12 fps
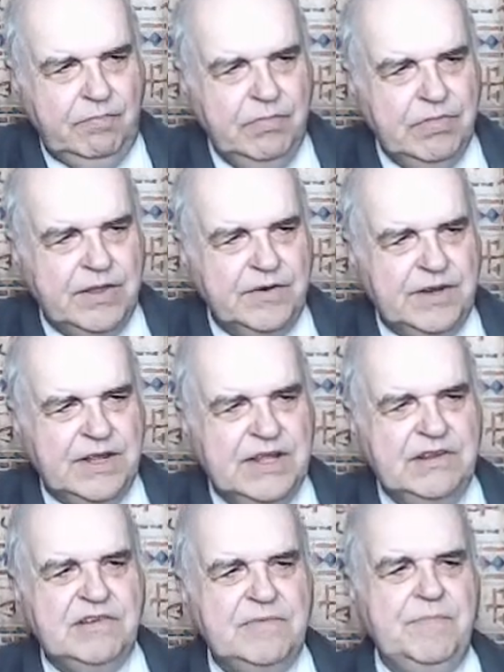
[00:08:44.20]
There it
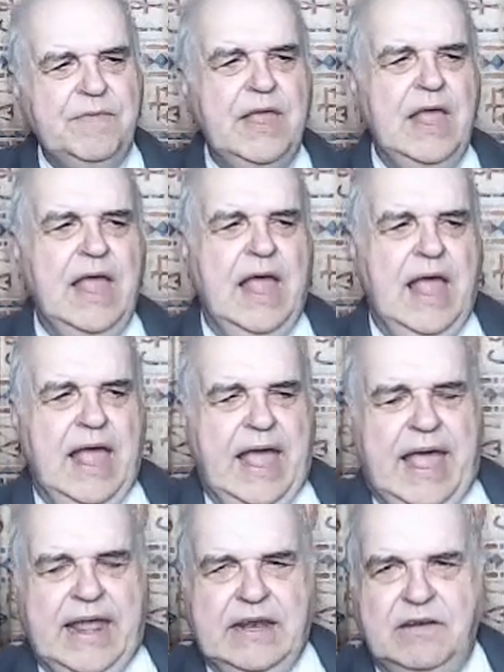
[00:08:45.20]
is.
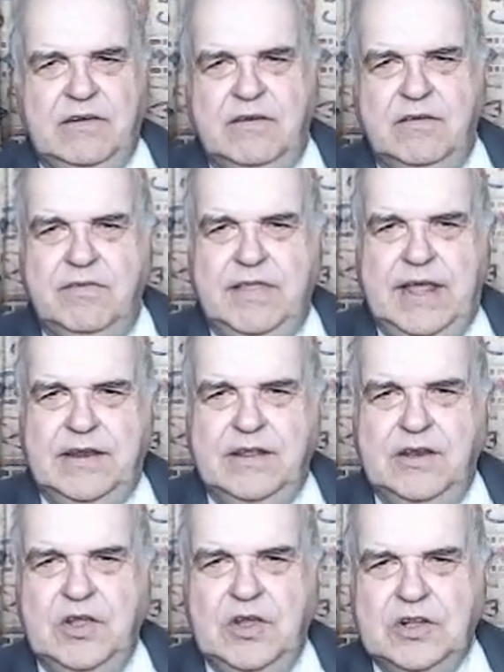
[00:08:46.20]
And that
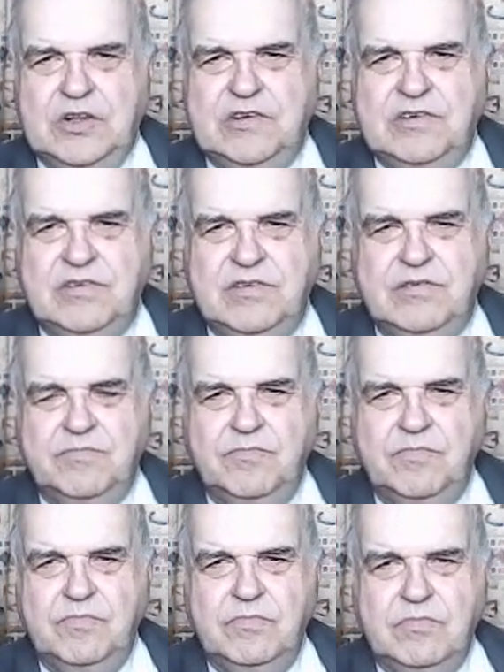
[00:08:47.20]
alerts,
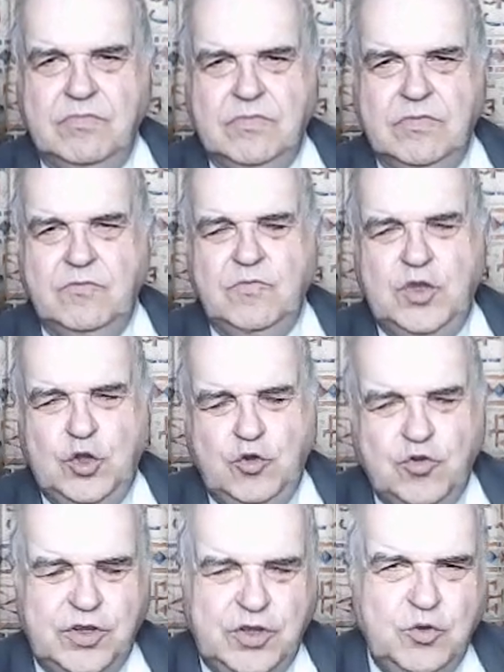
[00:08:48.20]

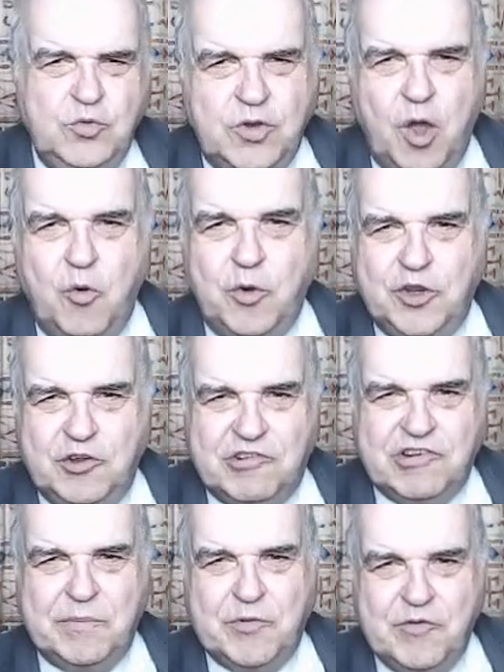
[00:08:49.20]
usually you'll know what your
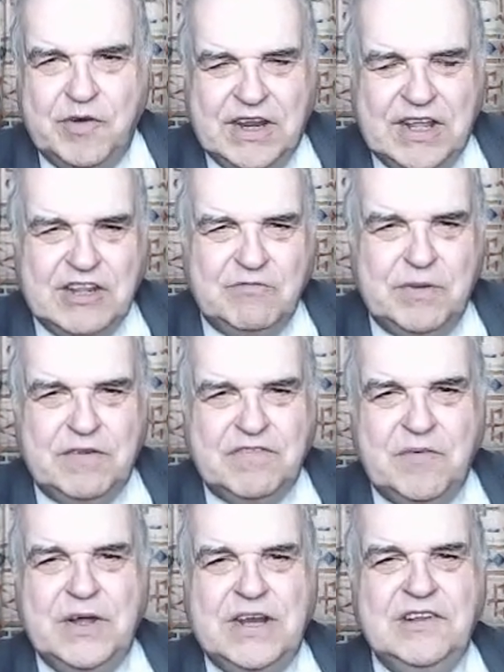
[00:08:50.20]
scripture reading is, but if
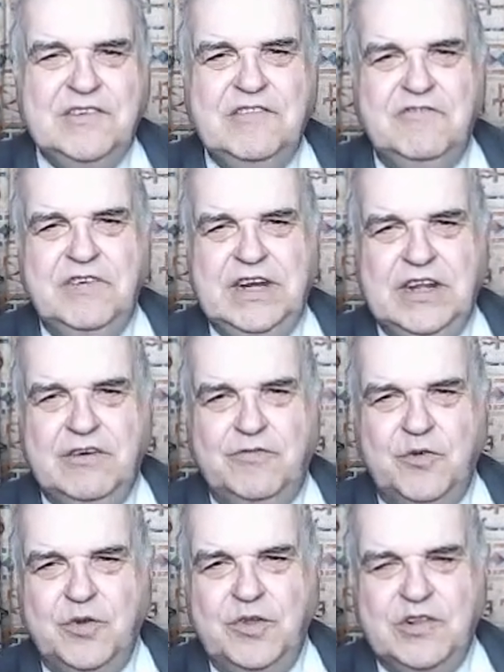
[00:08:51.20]
someone else is reading it
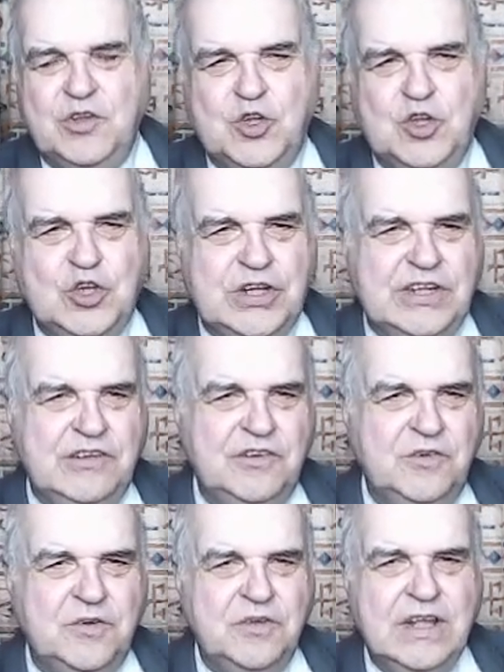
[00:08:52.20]
for you, the church
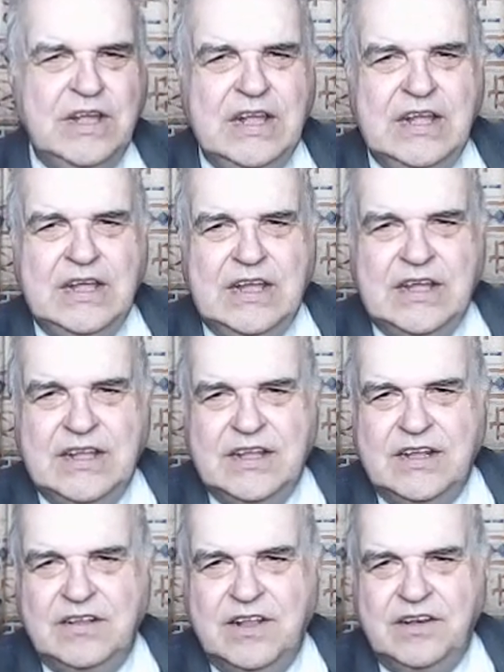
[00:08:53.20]
elder or
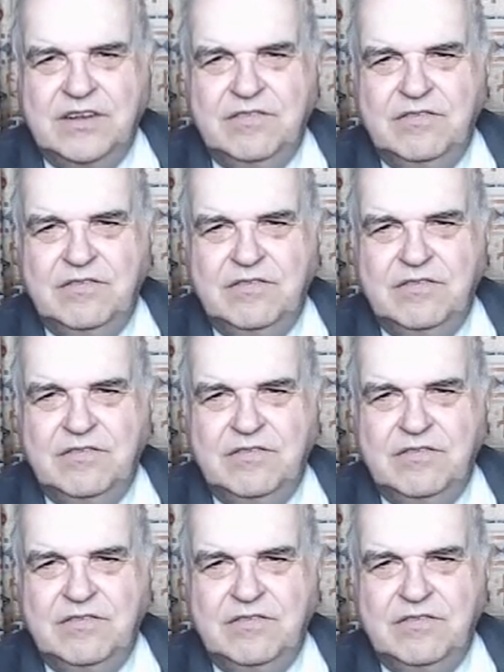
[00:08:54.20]
a